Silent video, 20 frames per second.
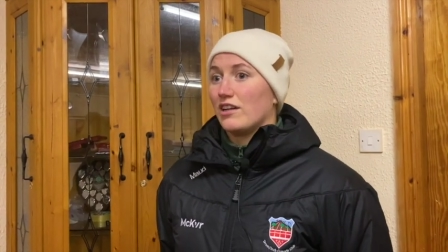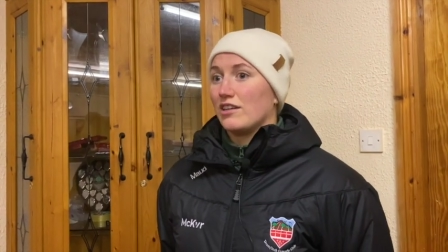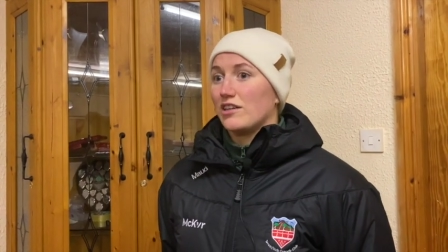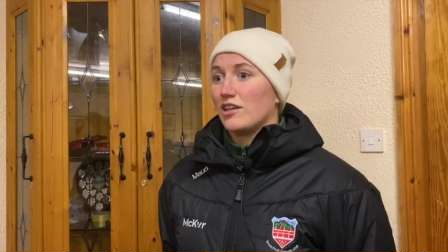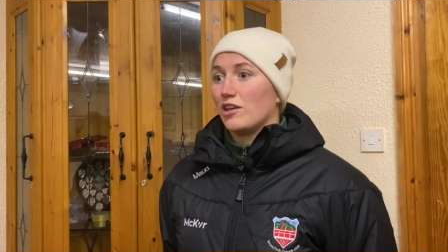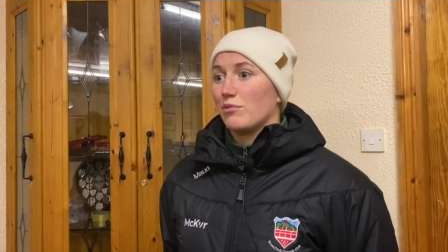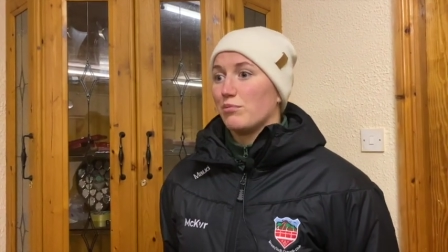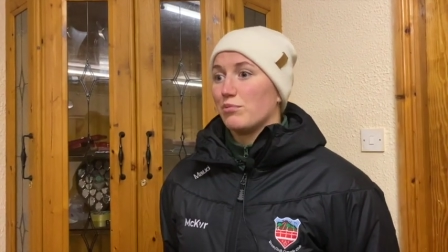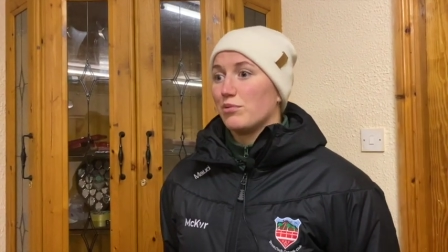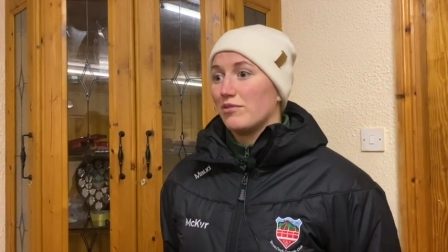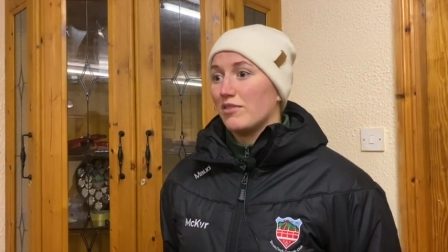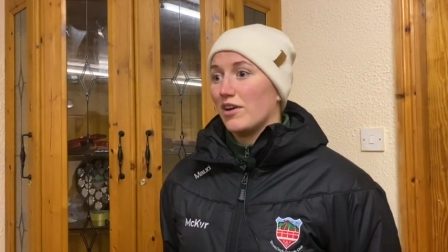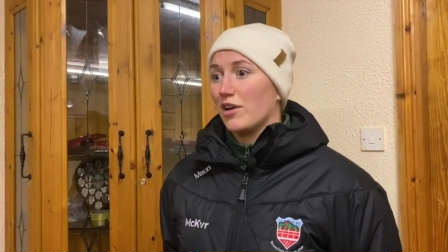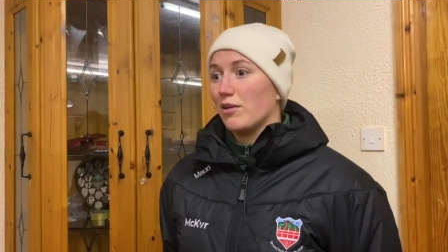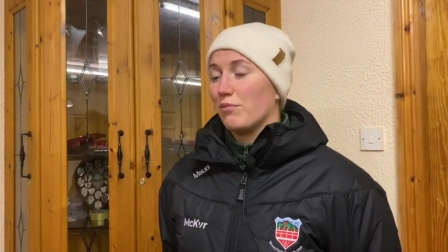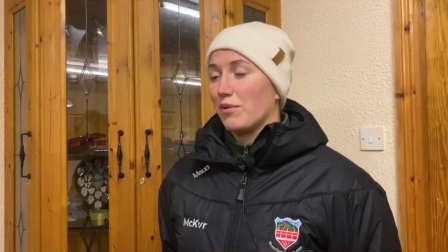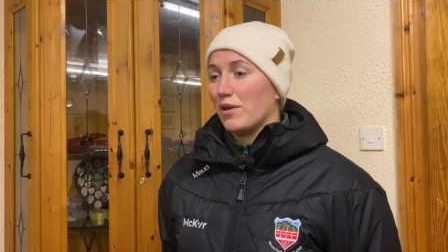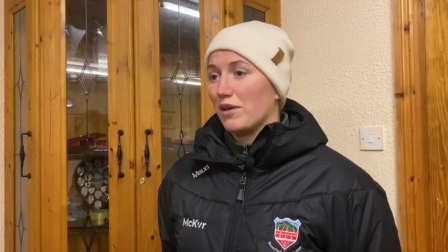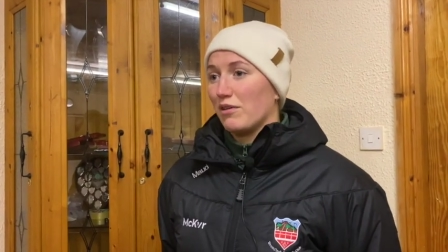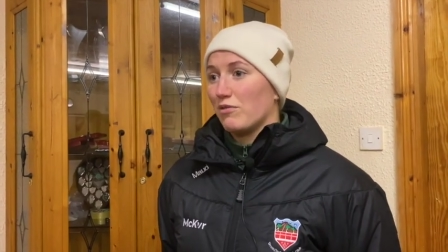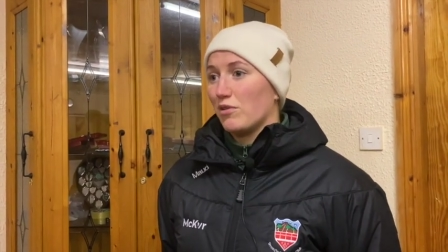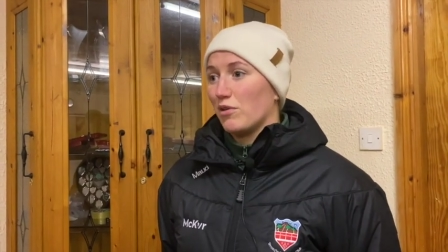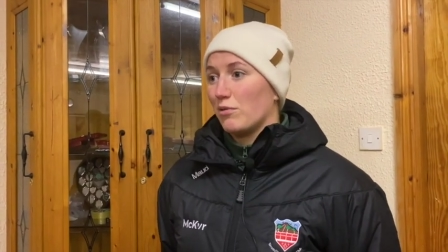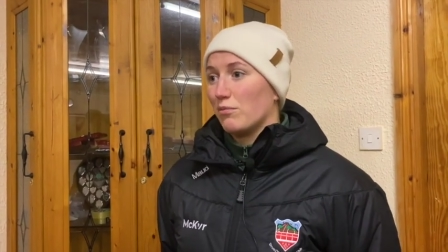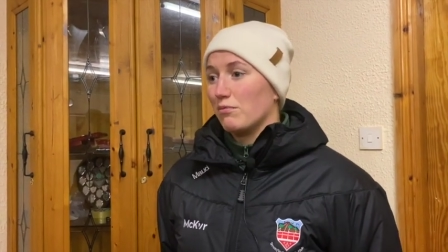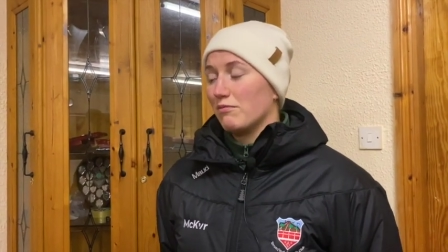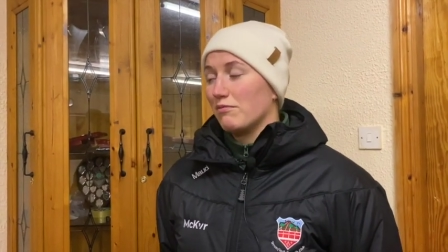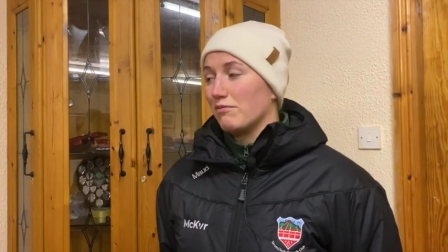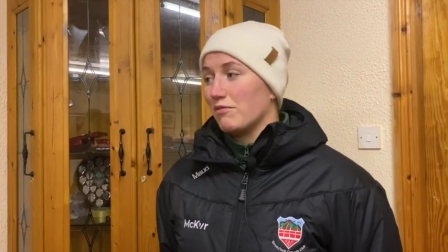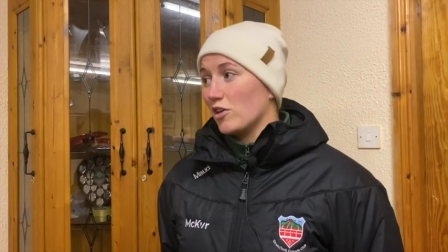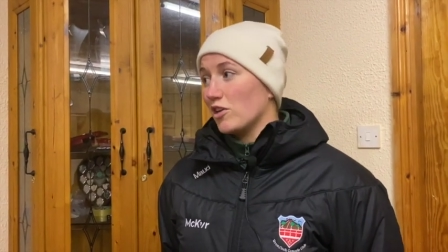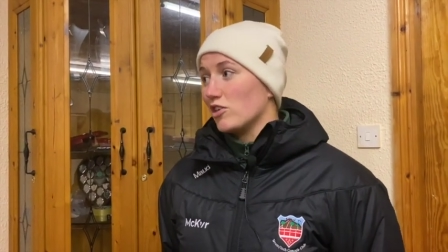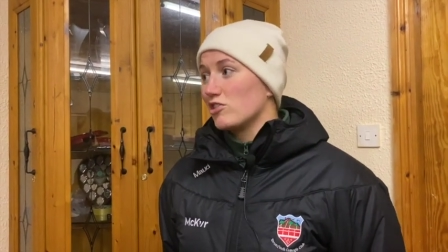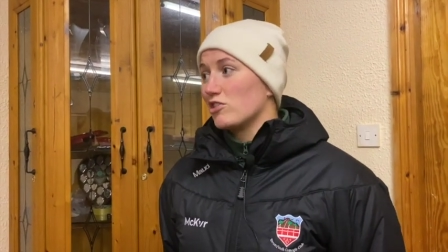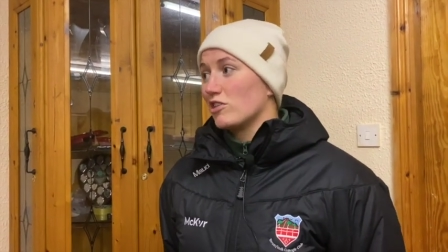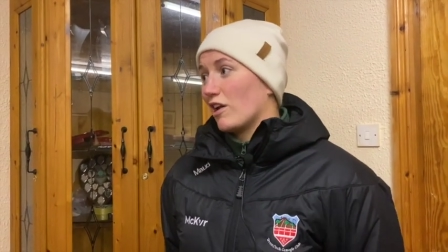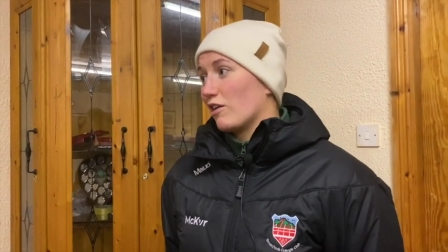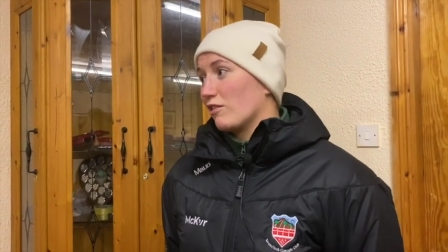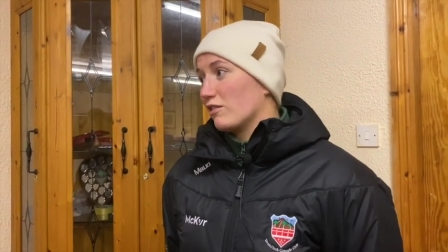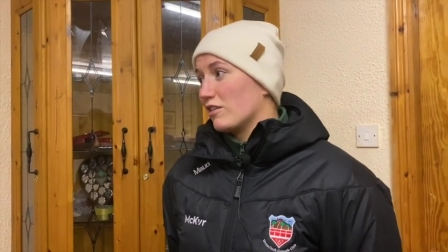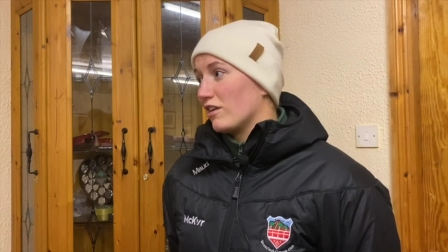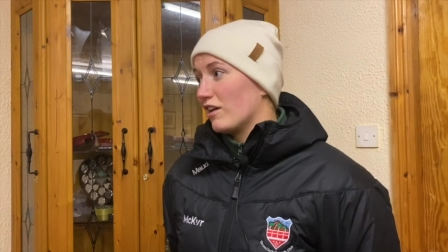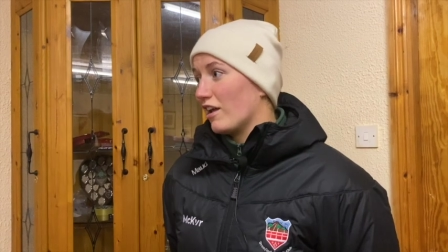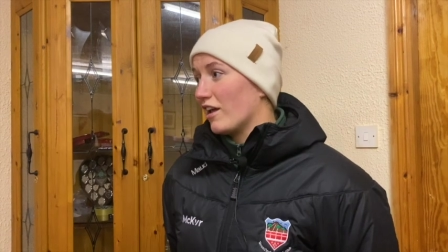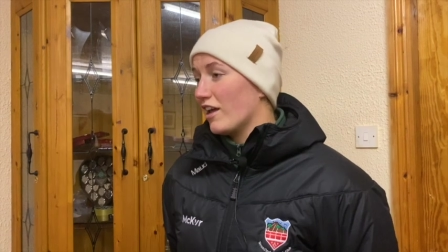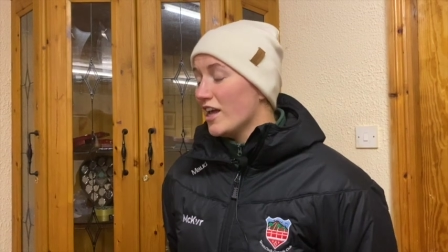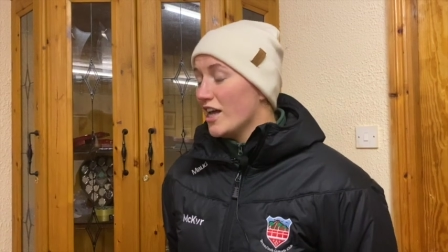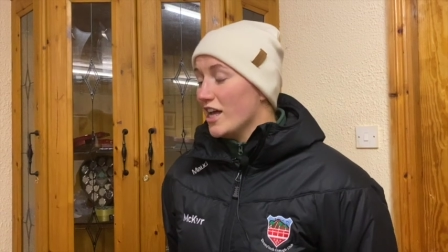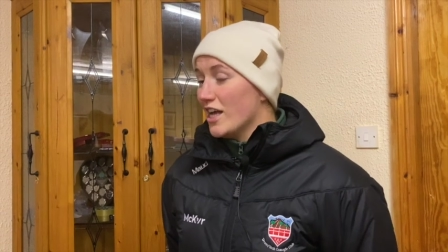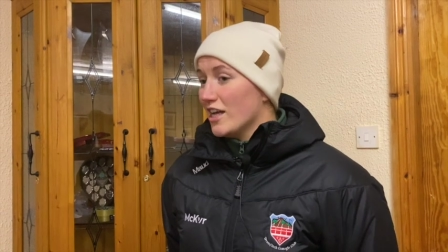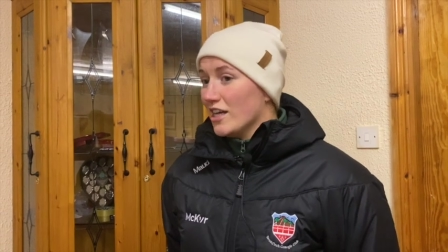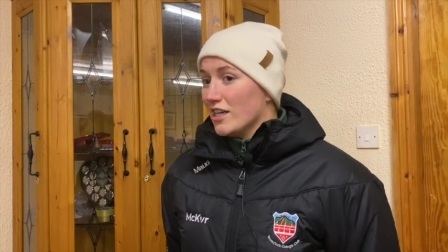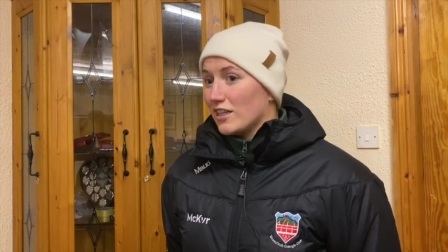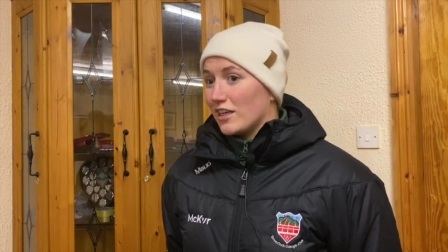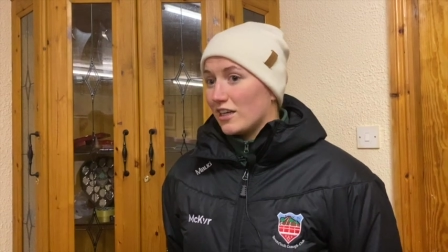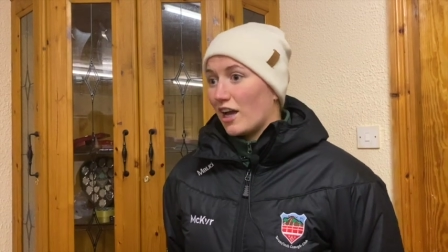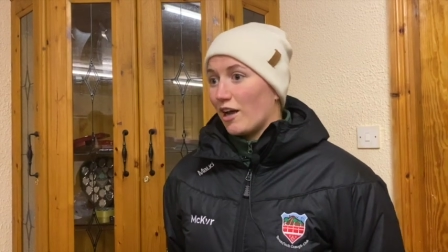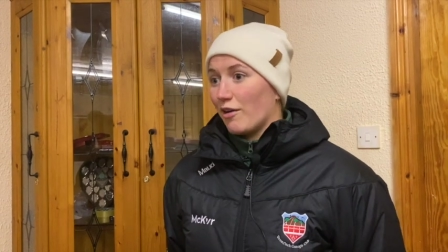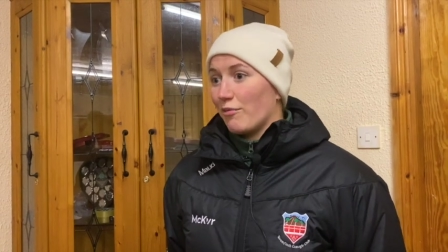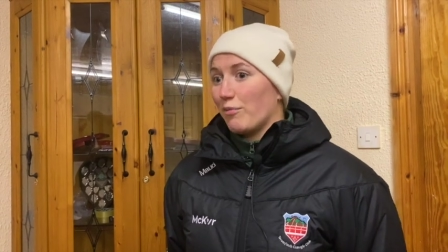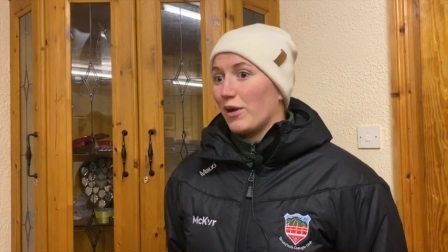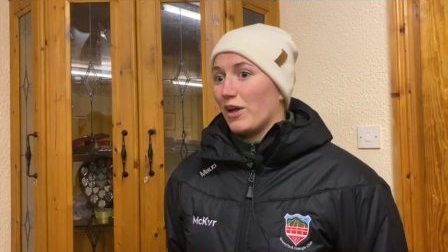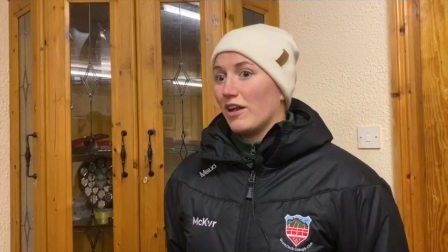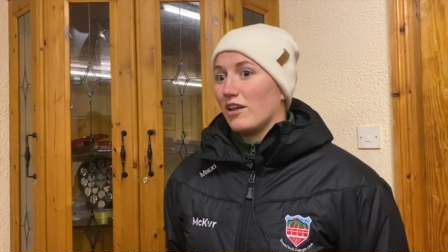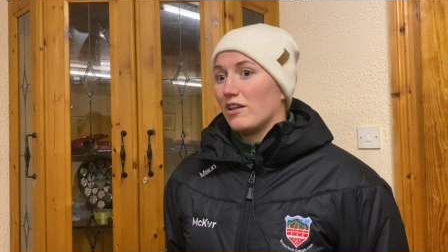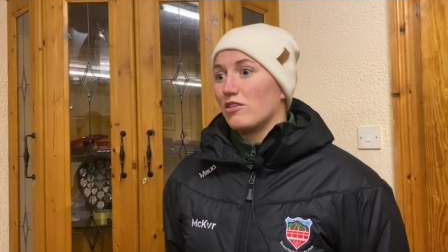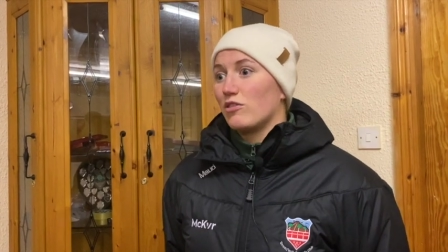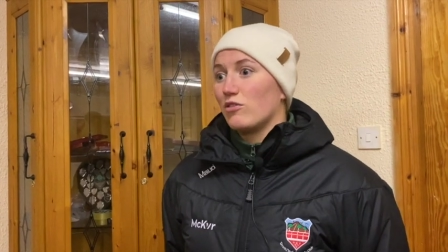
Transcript: it didn't prevent me from finishing out the, the campaign.